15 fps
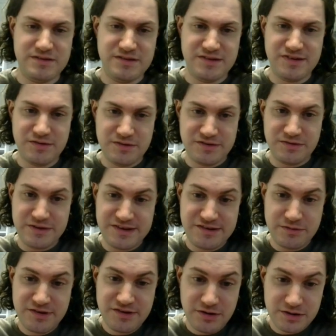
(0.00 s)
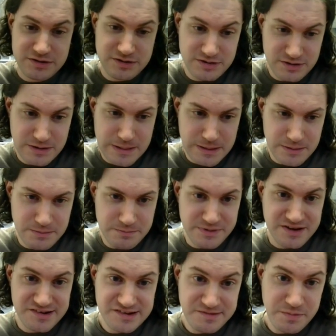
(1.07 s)
So that's the result,
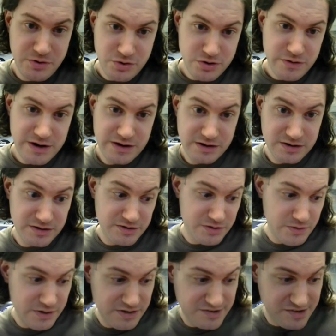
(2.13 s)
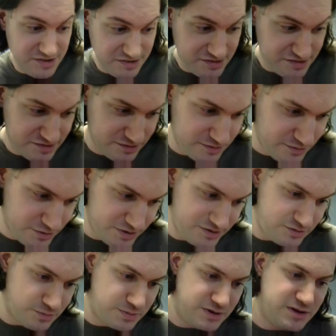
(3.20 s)
because that's bureaucratic. And in the United States, there
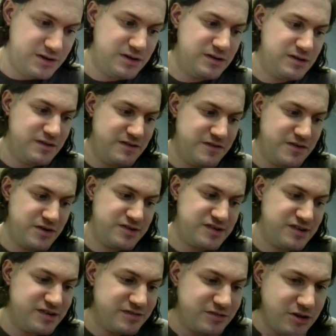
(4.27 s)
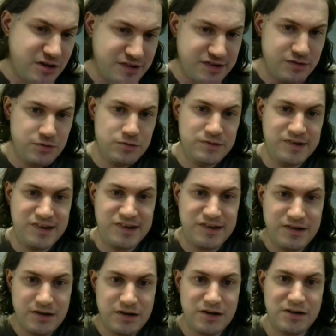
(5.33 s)
need to be various kinds of
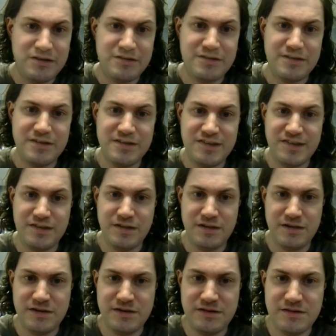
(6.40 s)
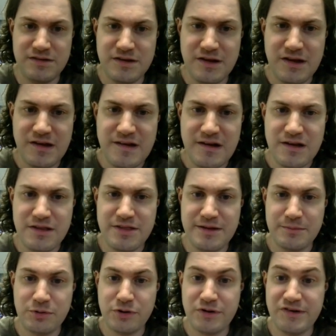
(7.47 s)
lawsuits on this, and the
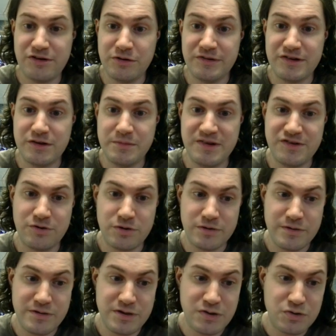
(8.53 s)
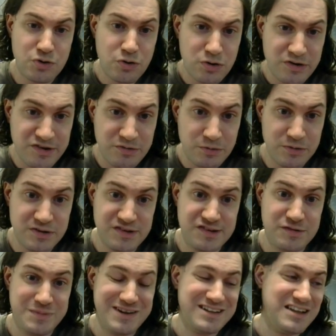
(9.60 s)
employer is always going to be stronger than you in court, so it
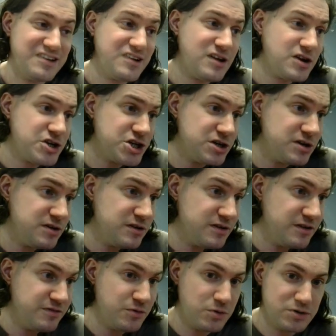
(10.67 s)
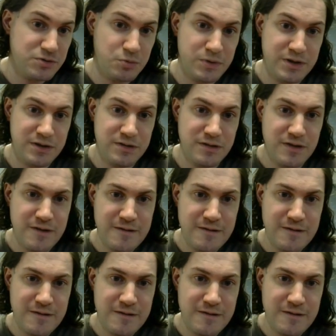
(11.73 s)
needs to be class action if you want to win.